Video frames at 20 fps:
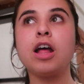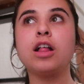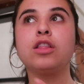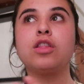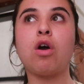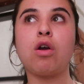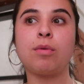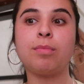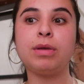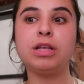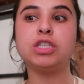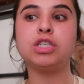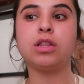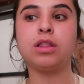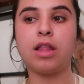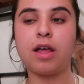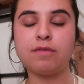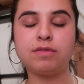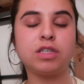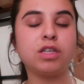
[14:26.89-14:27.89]
Long Beach
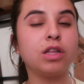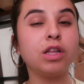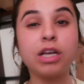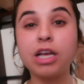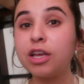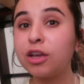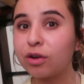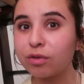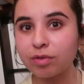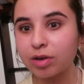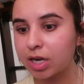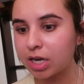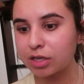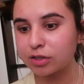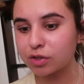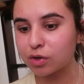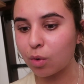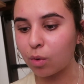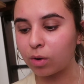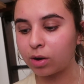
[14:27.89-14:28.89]
loves to look at your reading
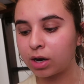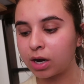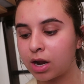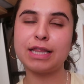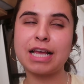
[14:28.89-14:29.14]
score.